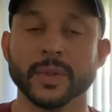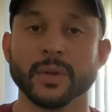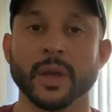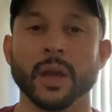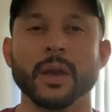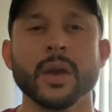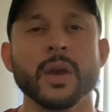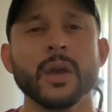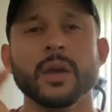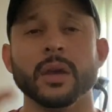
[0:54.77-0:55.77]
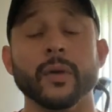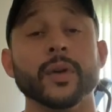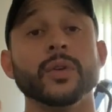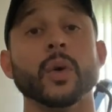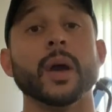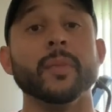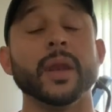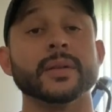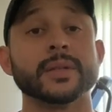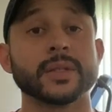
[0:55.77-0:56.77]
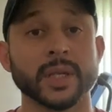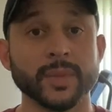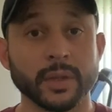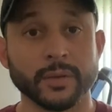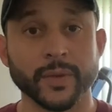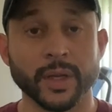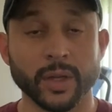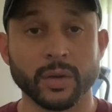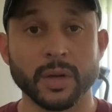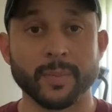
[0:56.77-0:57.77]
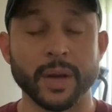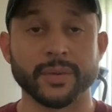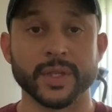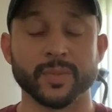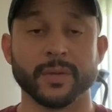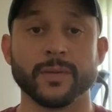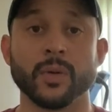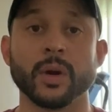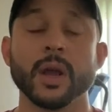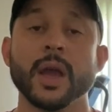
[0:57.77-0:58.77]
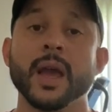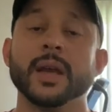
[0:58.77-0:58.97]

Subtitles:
Okay, even though I made a similar video about this before,